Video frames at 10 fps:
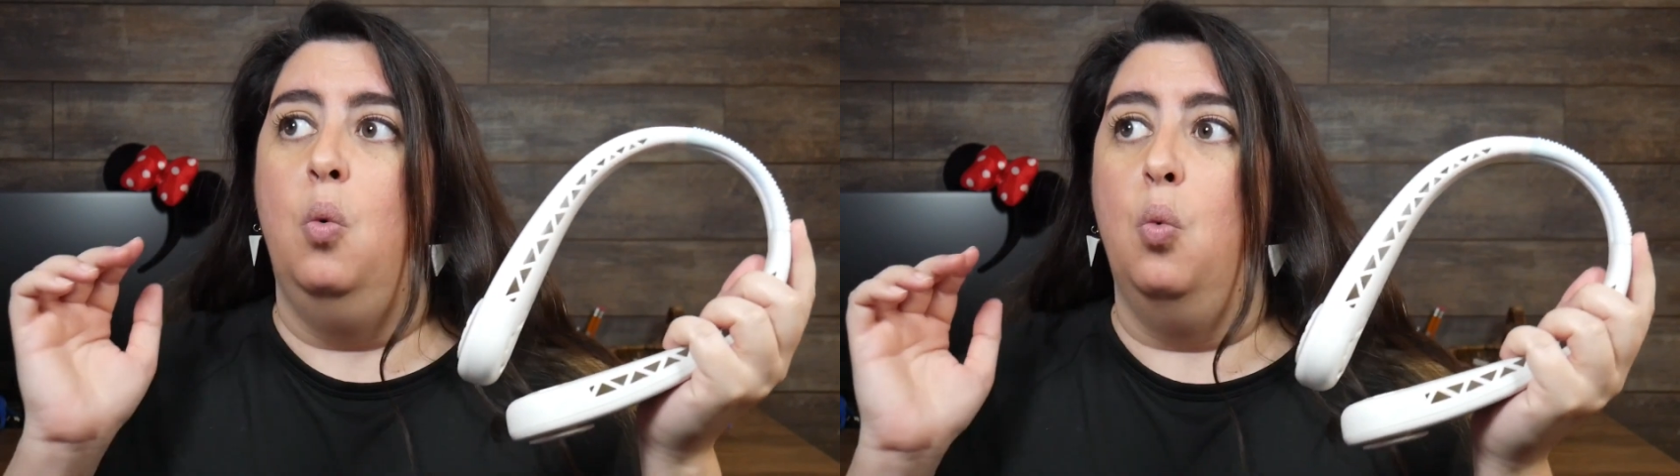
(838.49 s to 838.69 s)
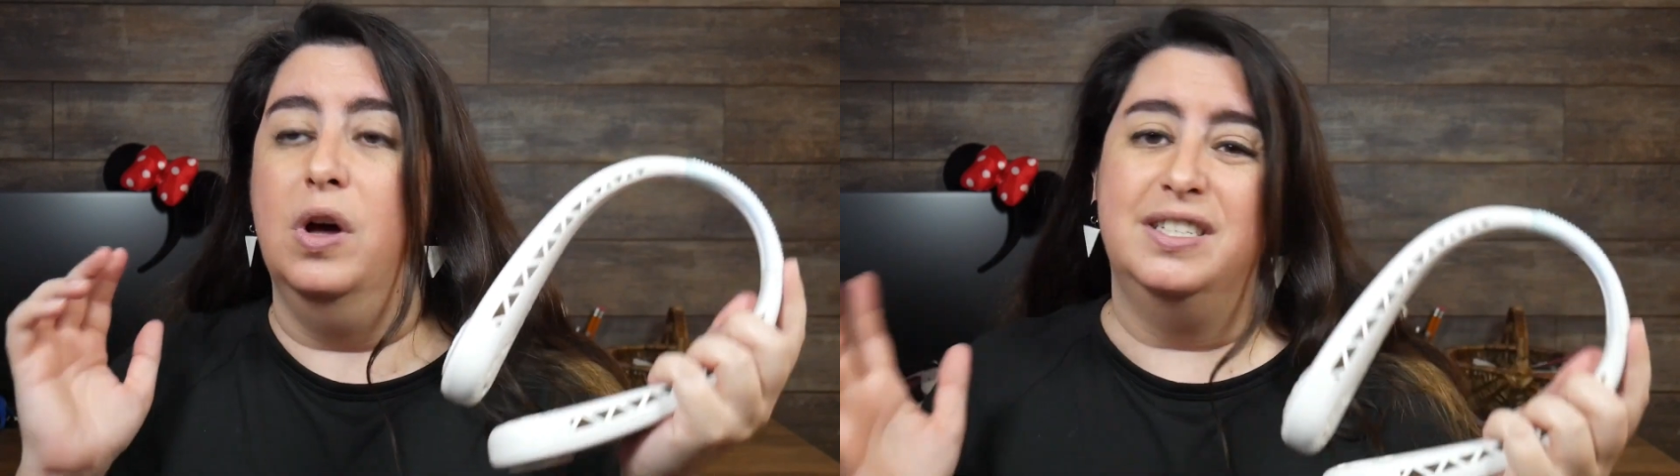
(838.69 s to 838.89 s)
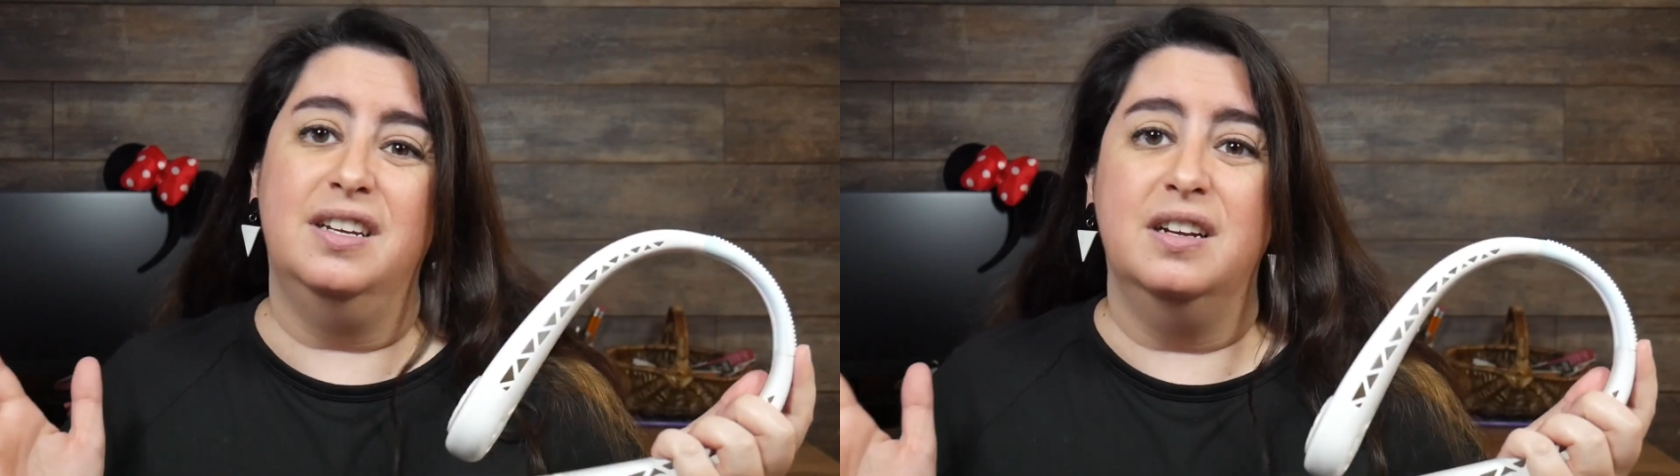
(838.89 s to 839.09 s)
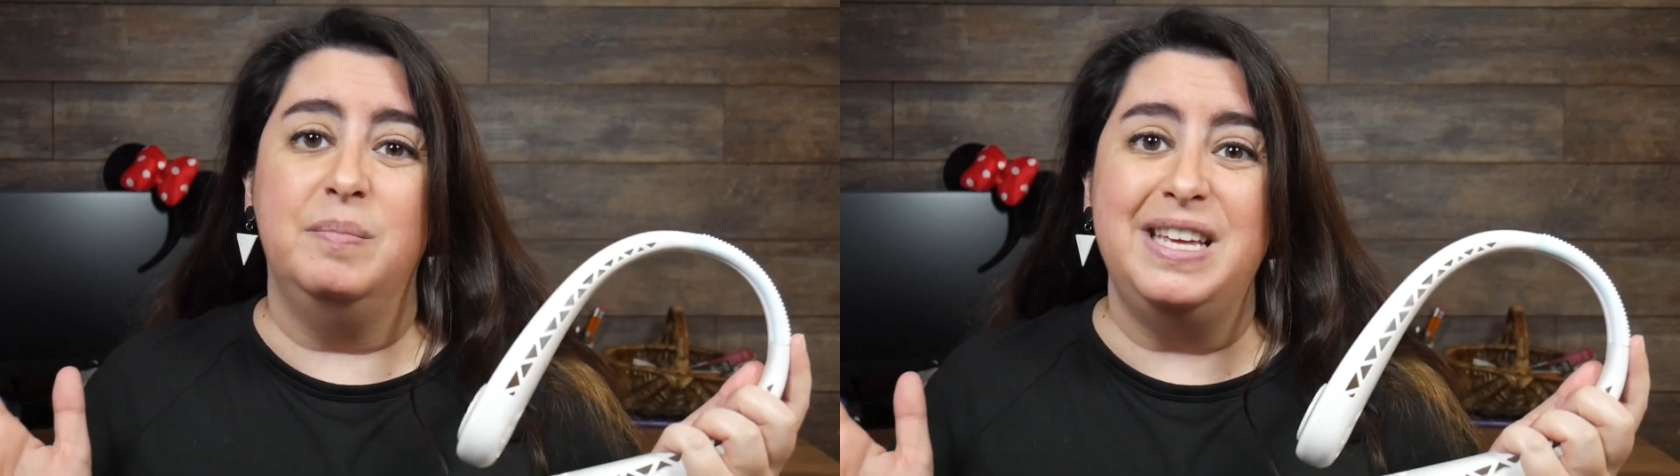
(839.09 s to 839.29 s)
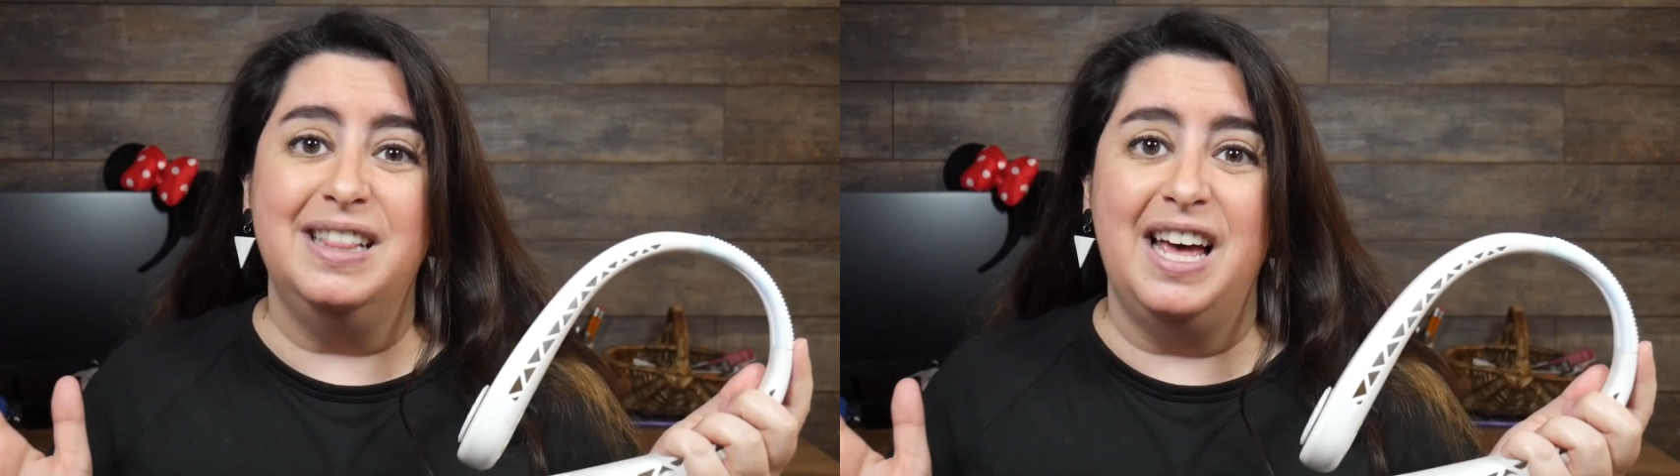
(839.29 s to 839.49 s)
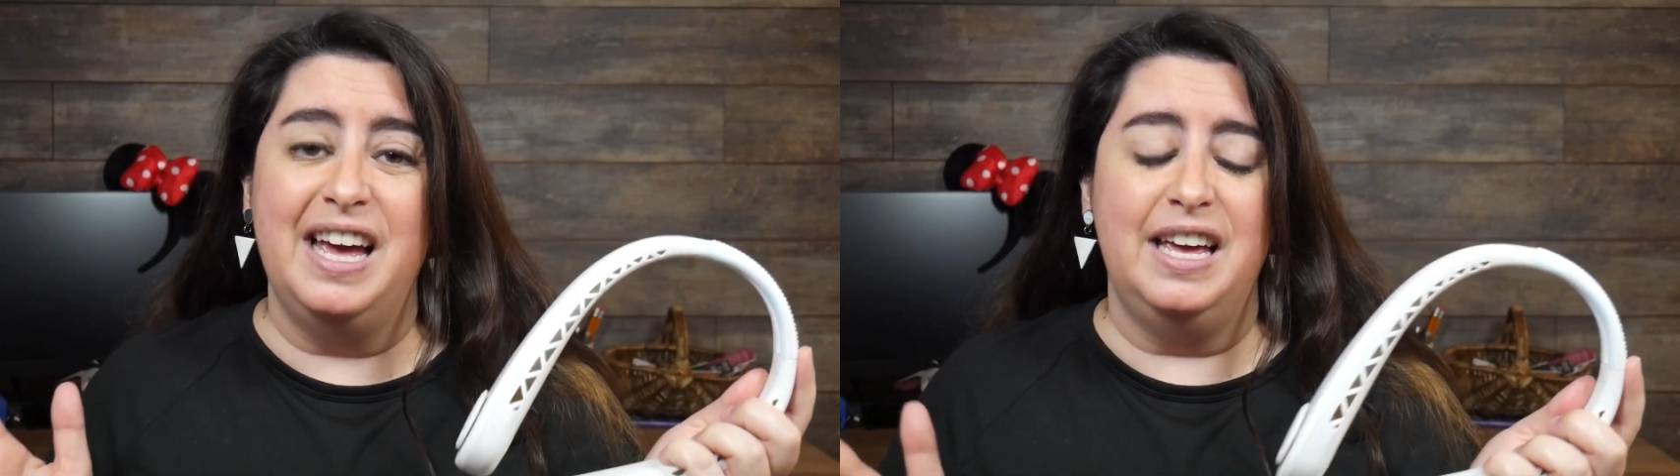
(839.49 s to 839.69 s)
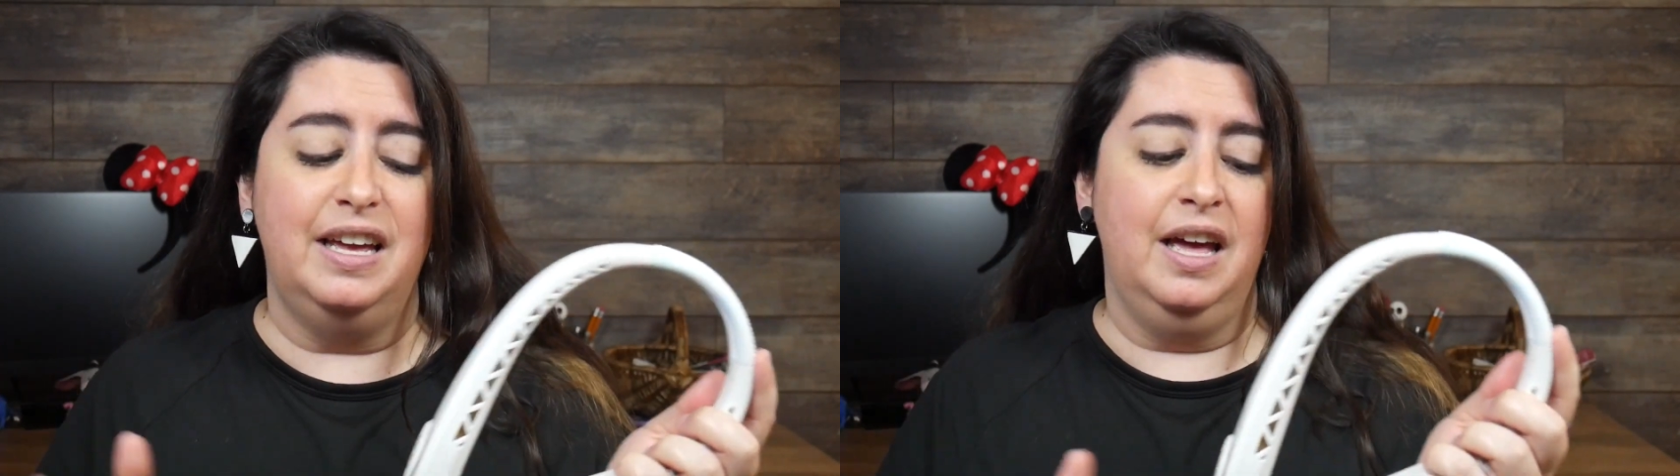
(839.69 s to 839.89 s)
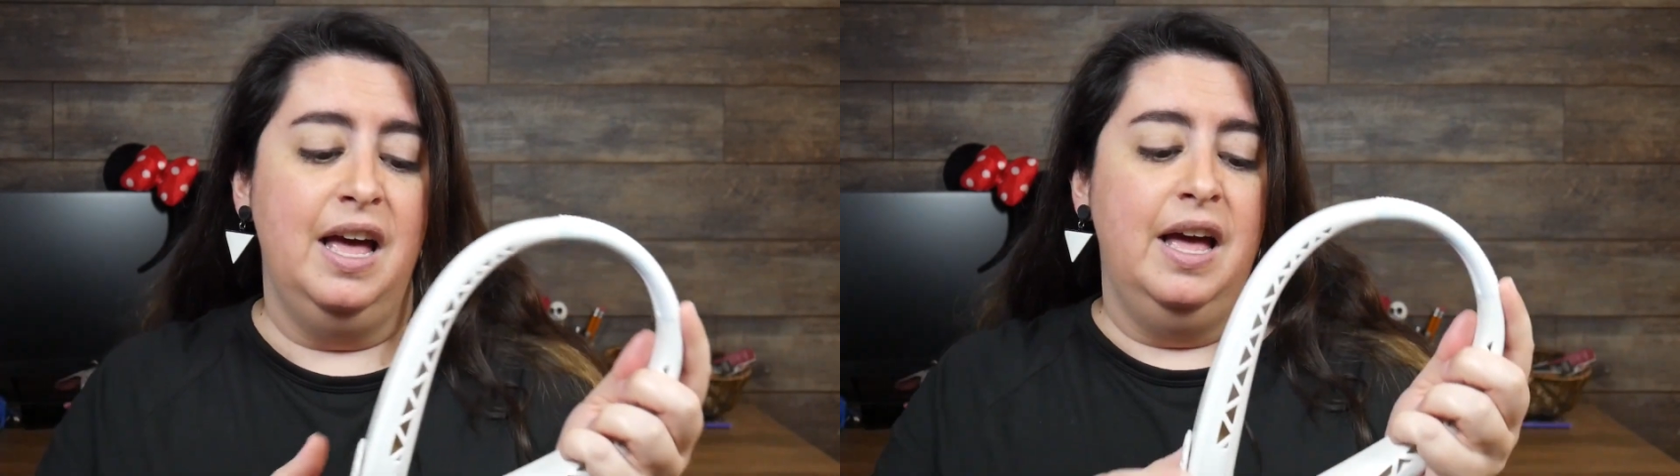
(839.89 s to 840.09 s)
What's it going to be like?